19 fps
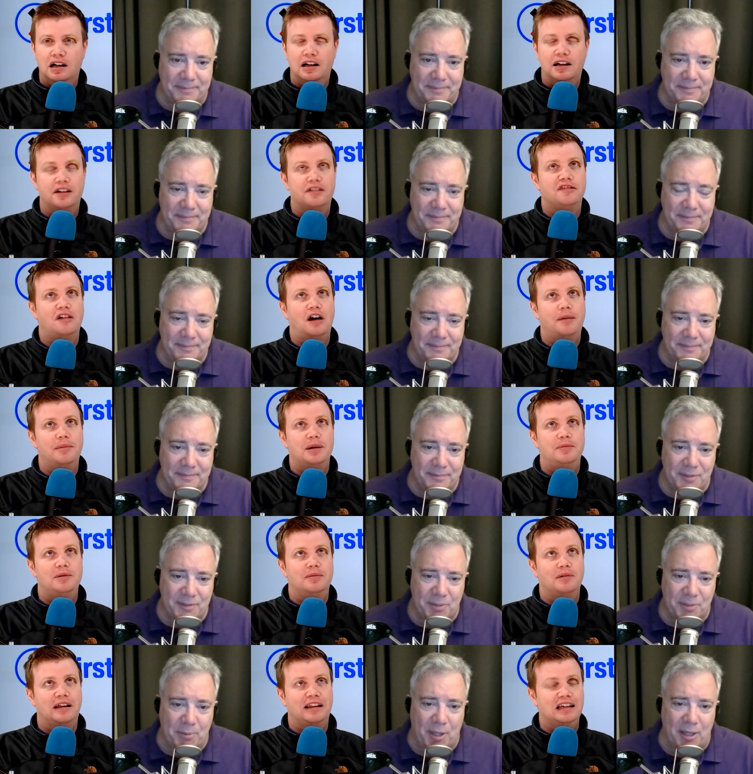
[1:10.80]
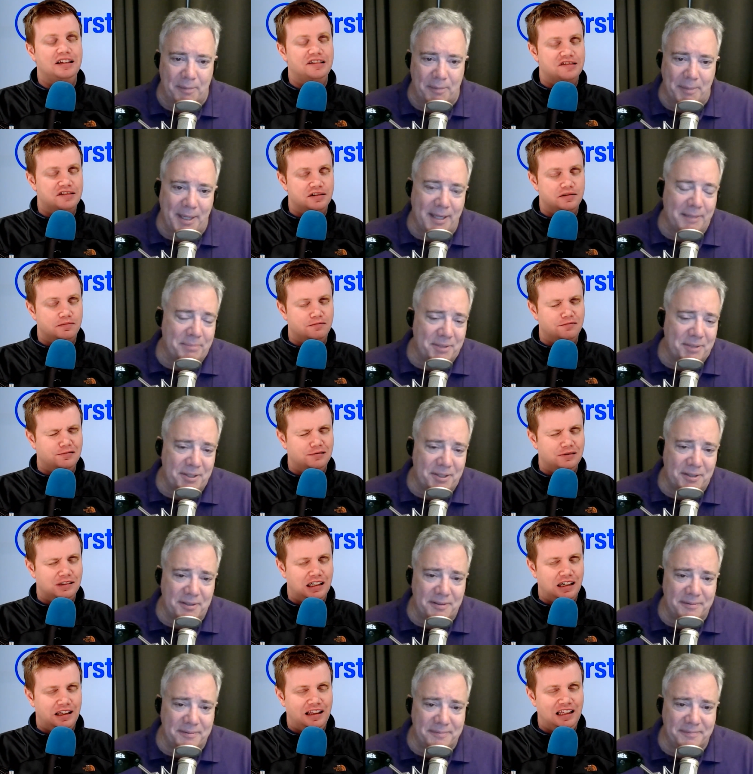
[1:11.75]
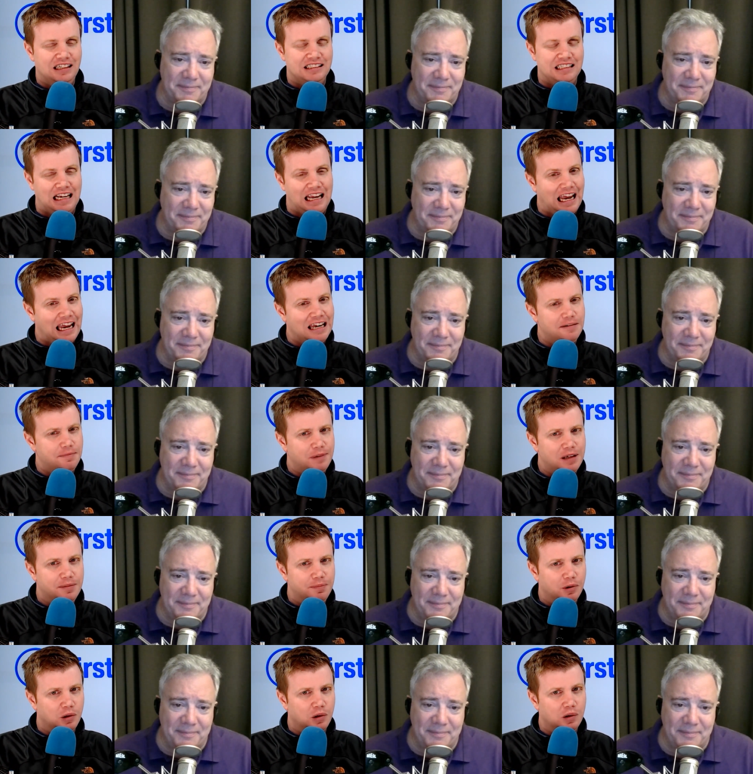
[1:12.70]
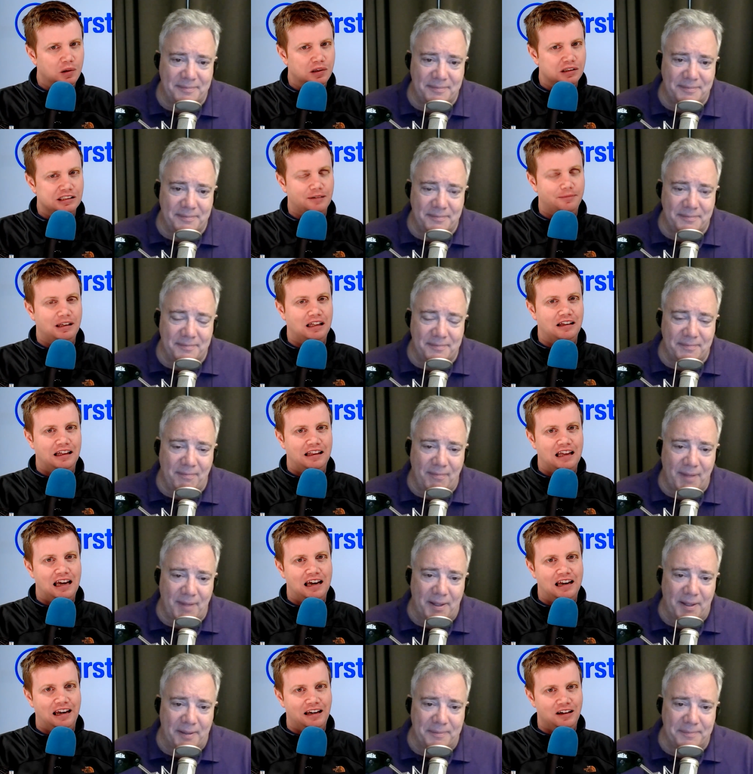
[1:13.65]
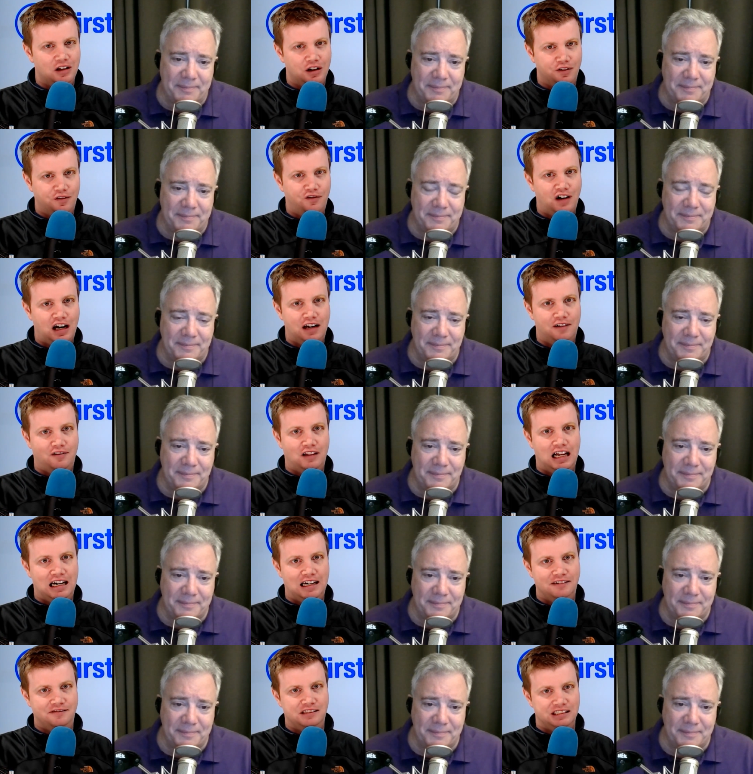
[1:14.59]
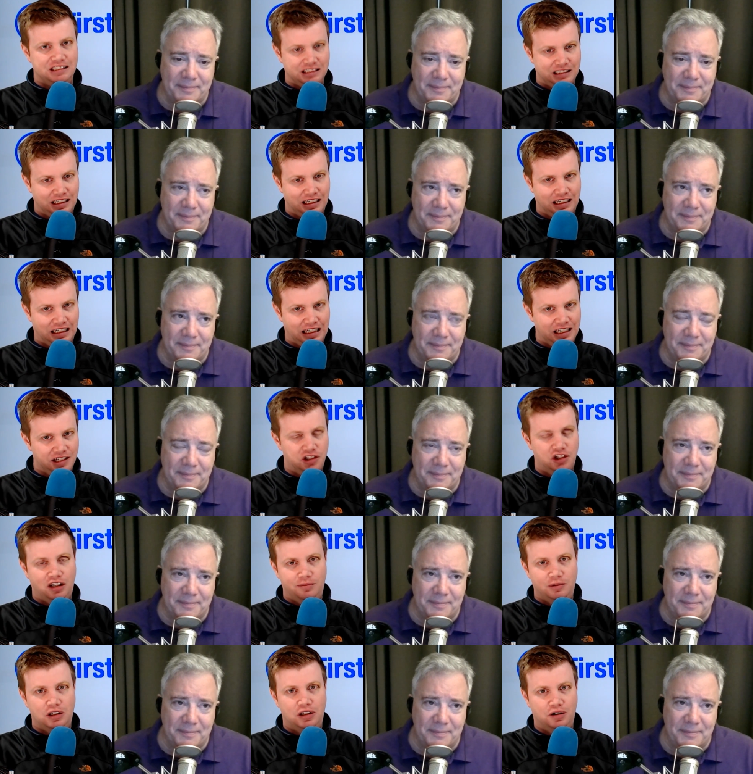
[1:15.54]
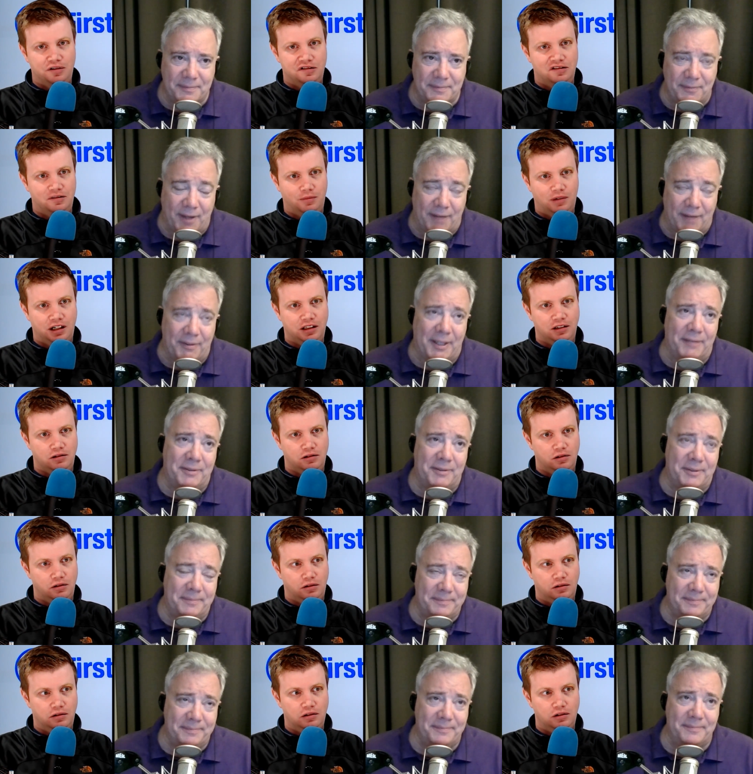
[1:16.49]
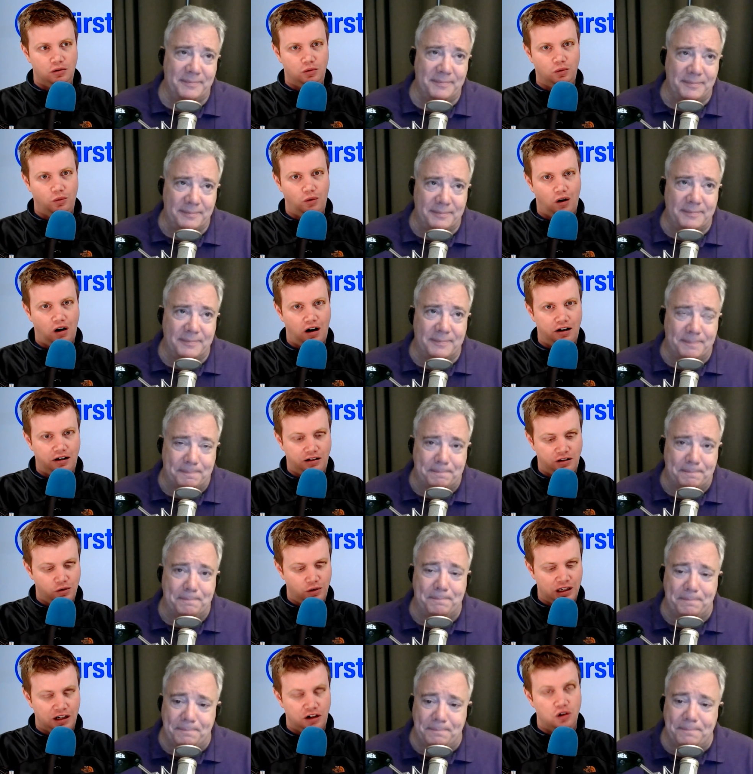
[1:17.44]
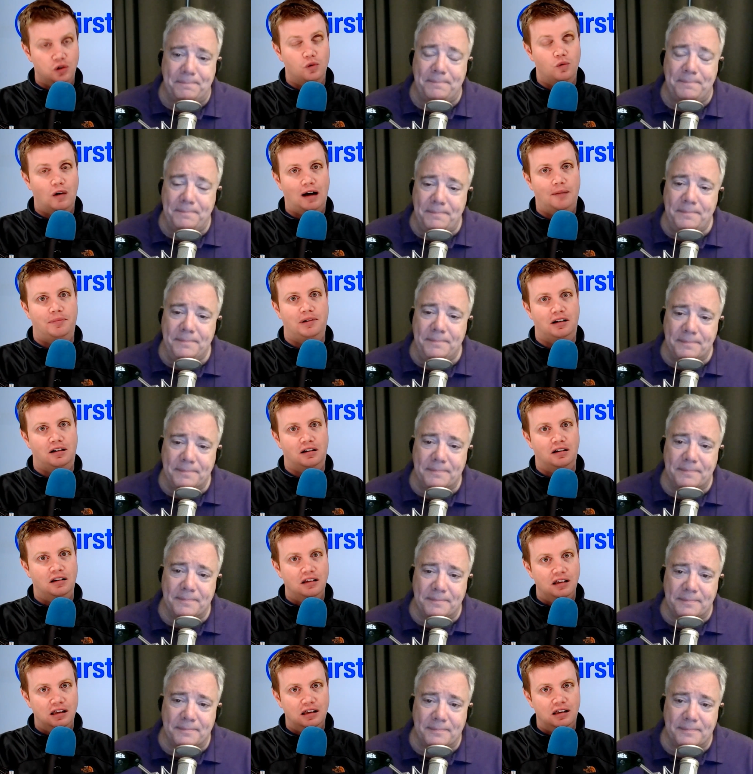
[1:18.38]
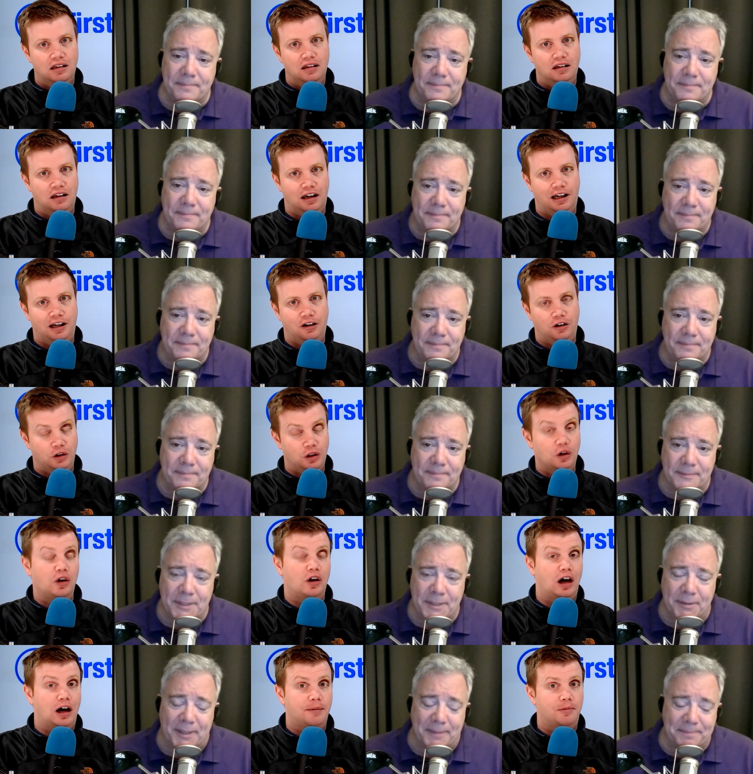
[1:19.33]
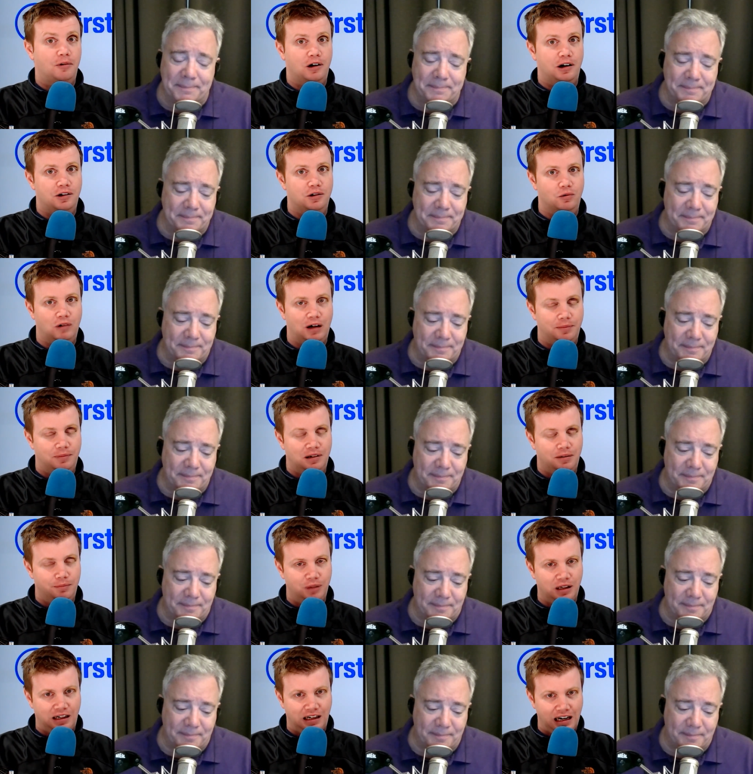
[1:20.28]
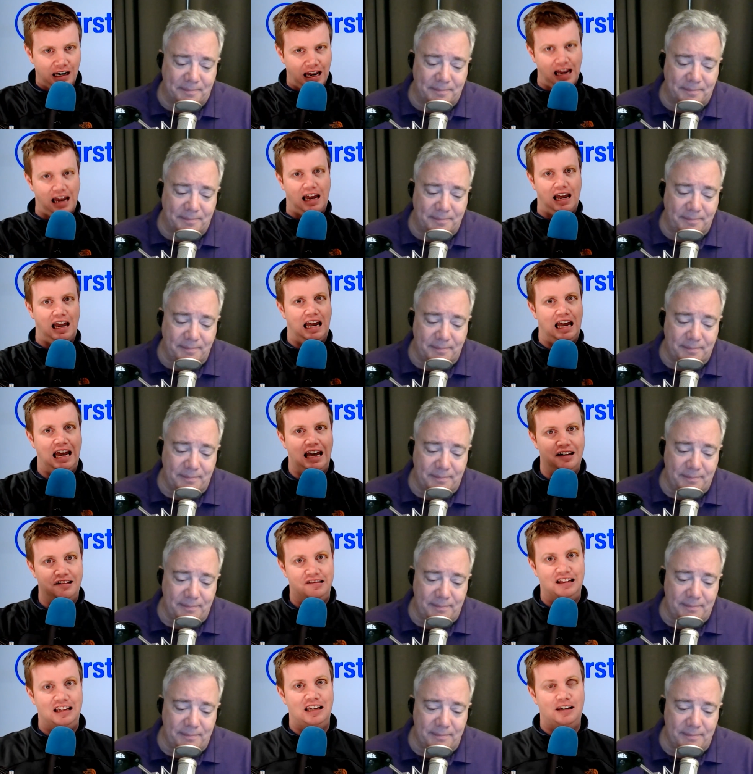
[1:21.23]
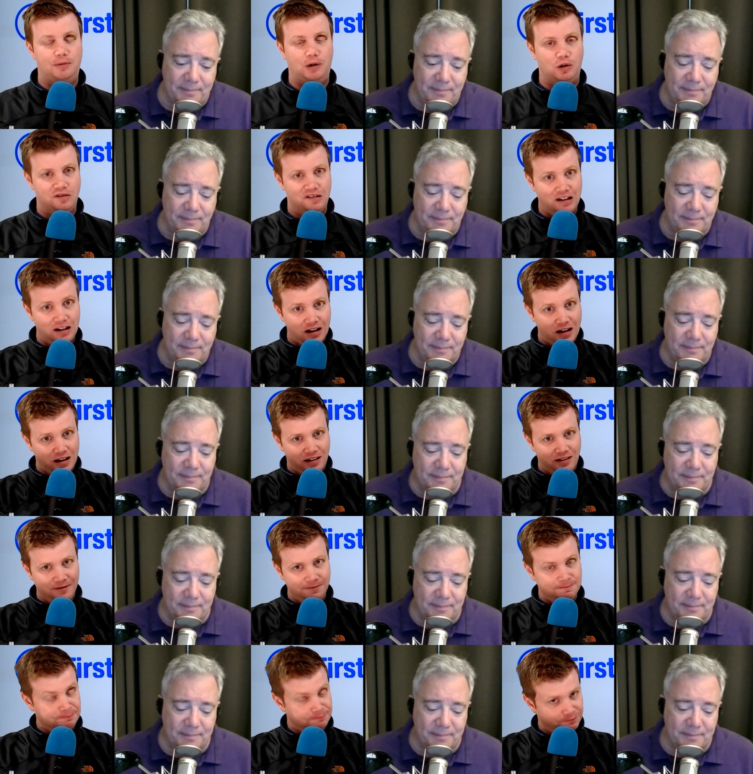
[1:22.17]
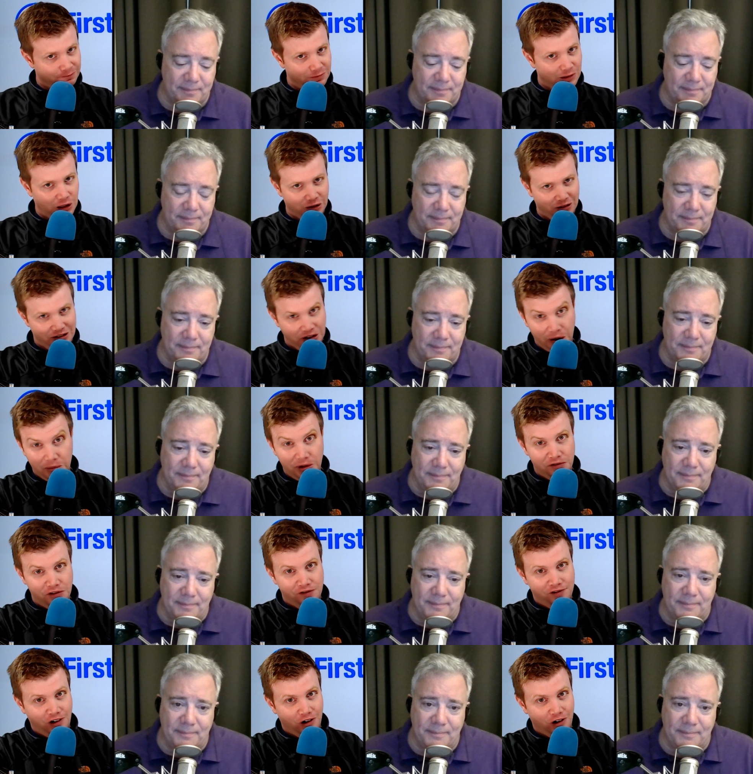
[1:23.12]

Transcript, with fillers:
Speaker 1: so how many people? Smaller I maps. I think it's like eight people, something like that, yeah. and you get five lives, and each time you kill somebody, you, you you get a new weapon, uh, or you can okay. upgrade your weapon. But as the game goes on, Paul, tell me if you've heard